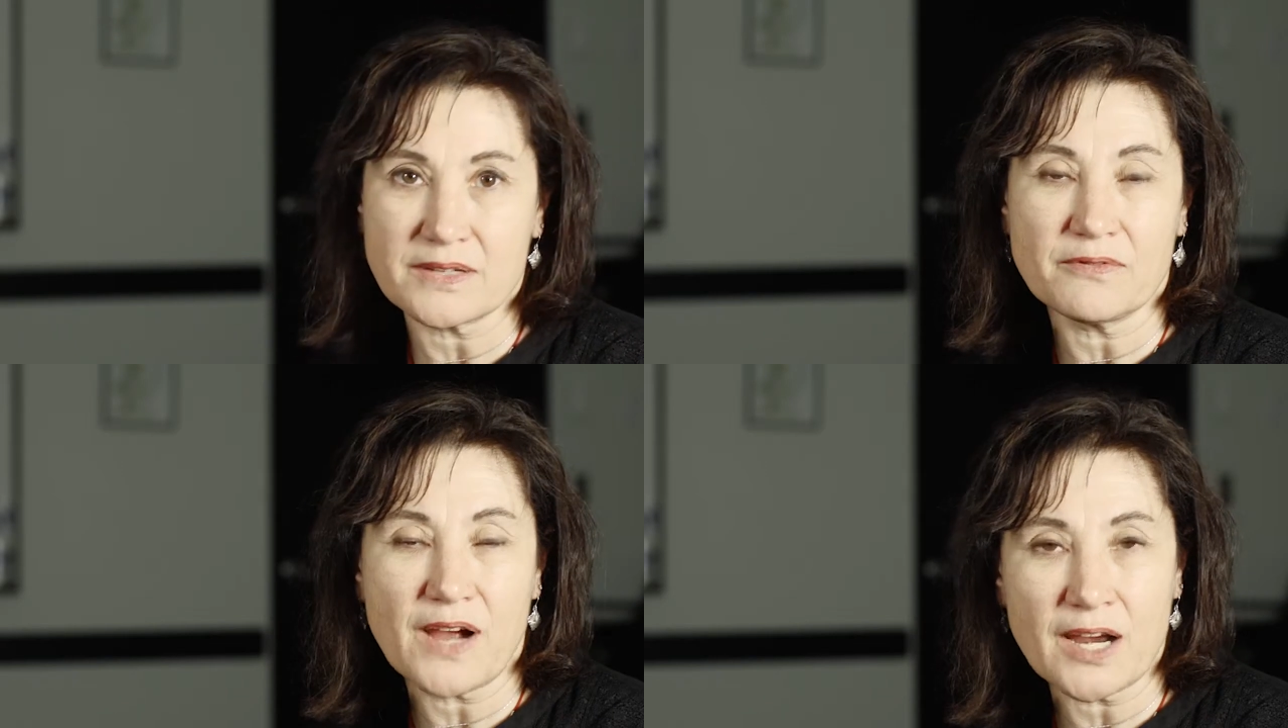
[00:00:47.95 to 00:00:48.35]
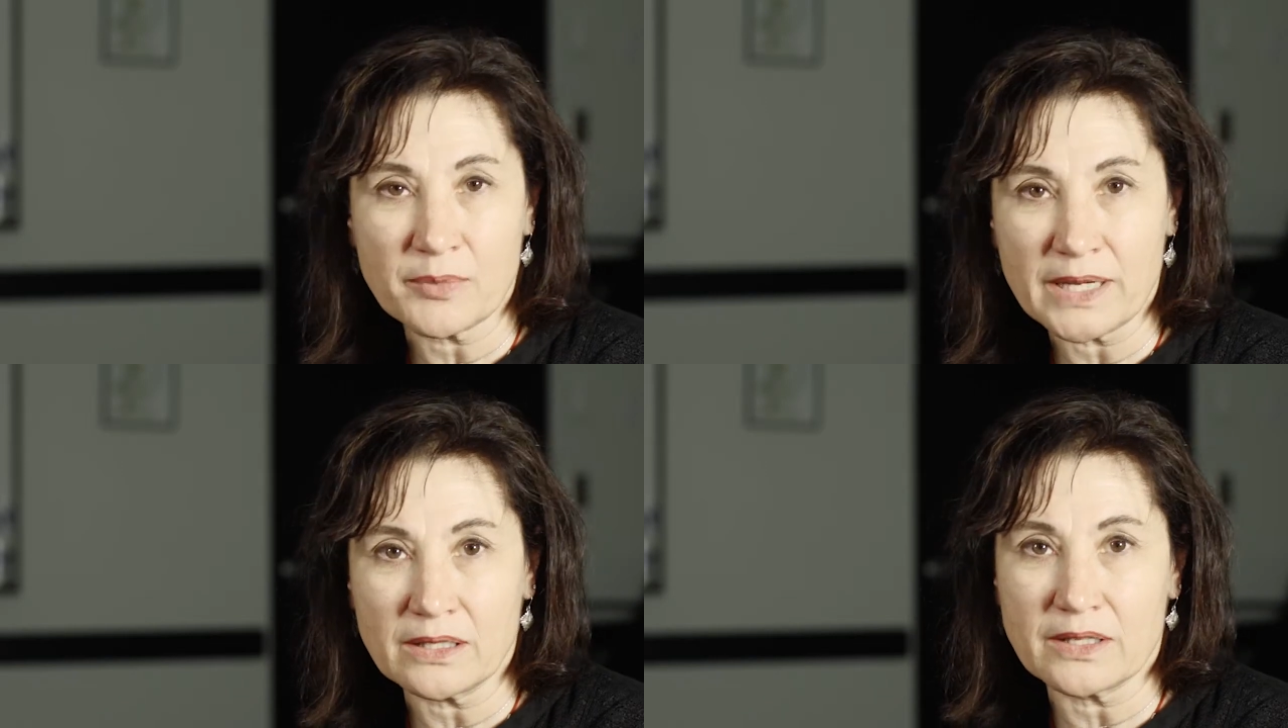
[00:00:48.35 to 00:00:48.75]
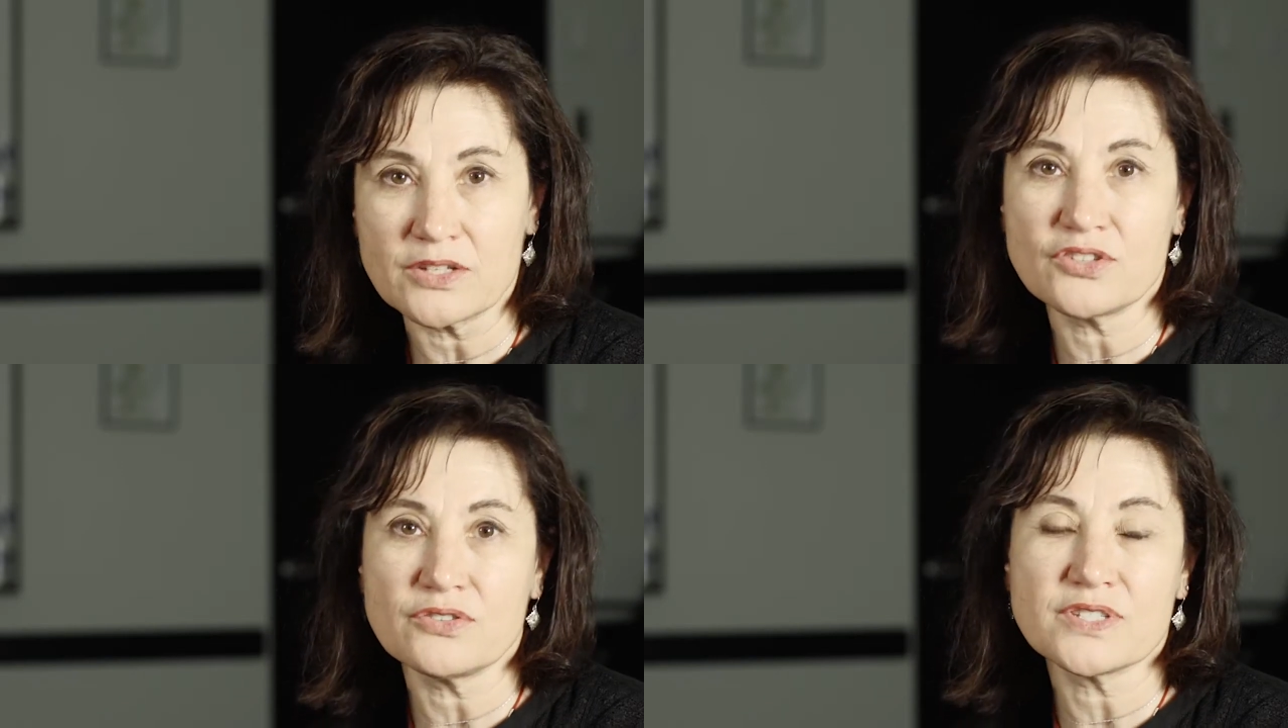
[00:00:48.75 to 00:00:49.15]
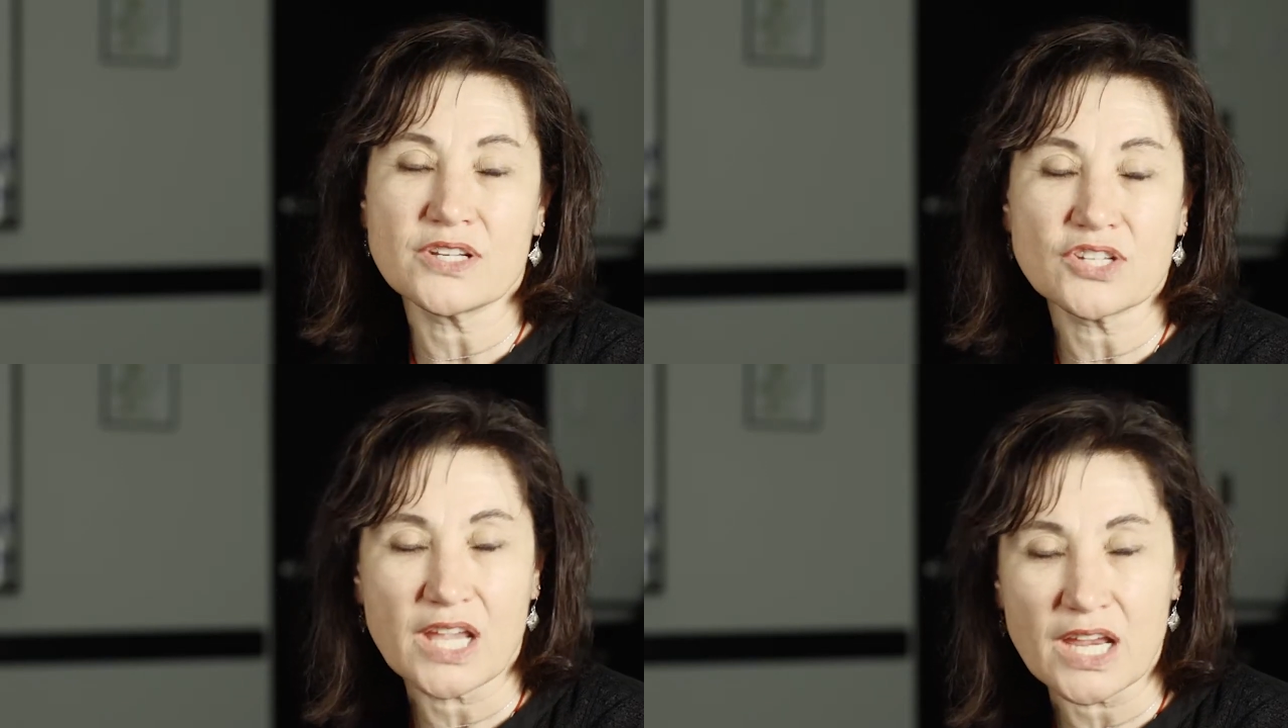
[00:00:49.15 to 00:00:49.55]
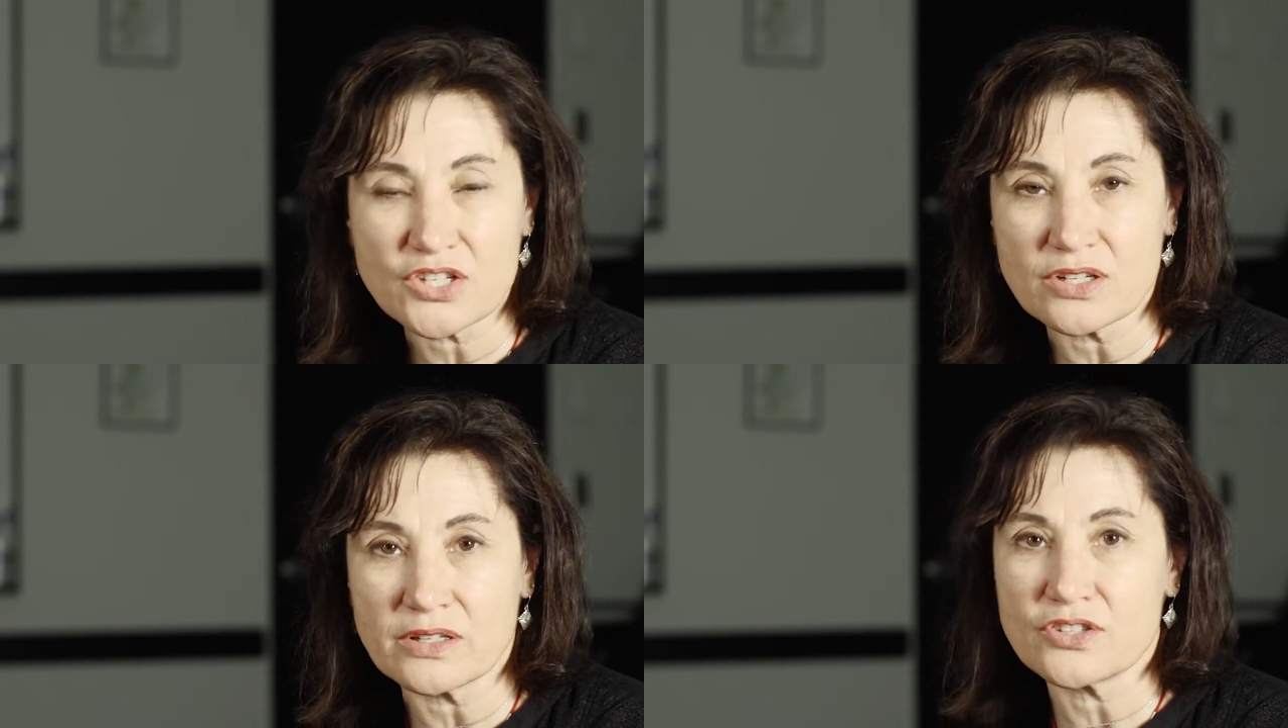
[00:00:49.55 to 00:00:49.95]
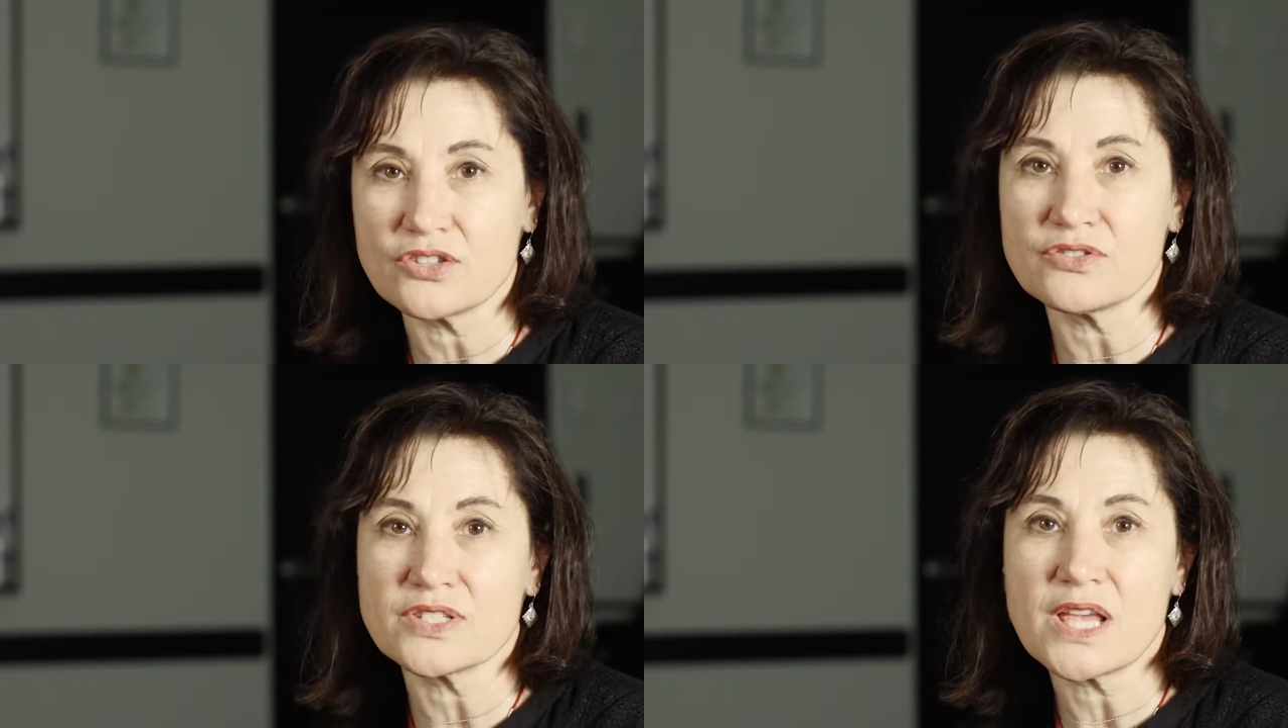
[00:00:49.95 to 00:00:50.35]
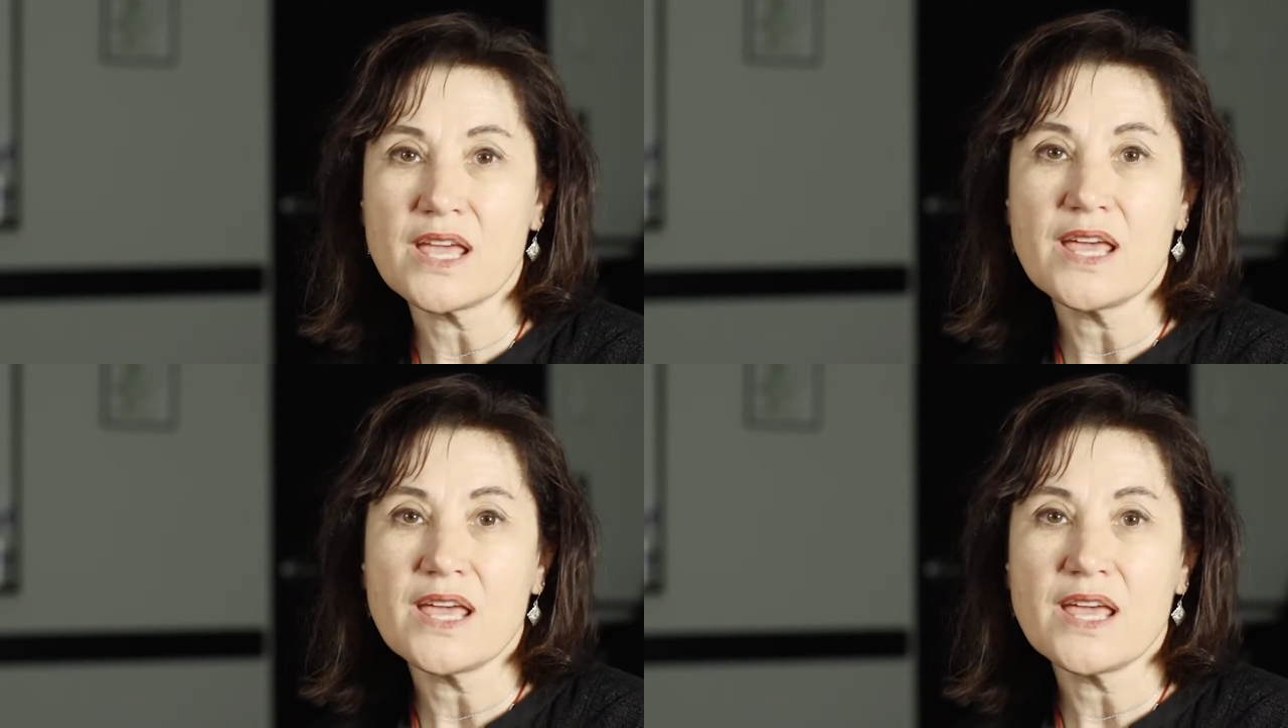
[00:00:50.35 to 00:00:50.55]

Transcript: environmental issues, education issues,